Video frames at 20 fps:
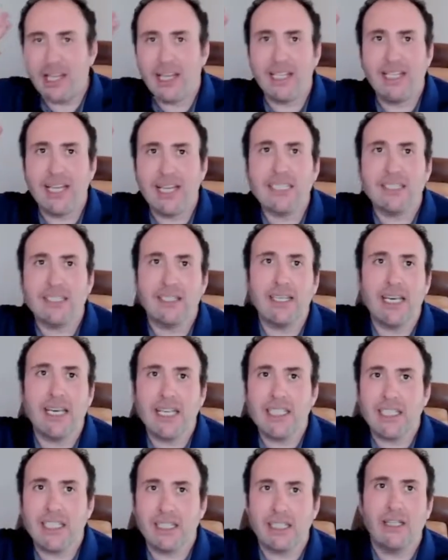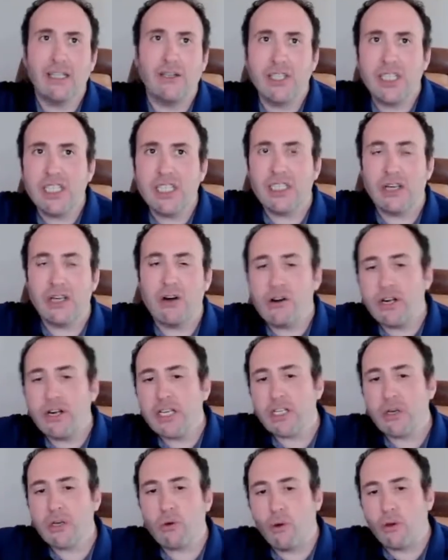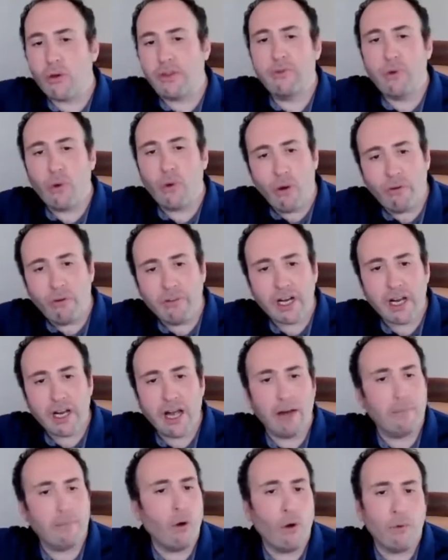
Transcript: it does the, it's you this earnings growth will overcome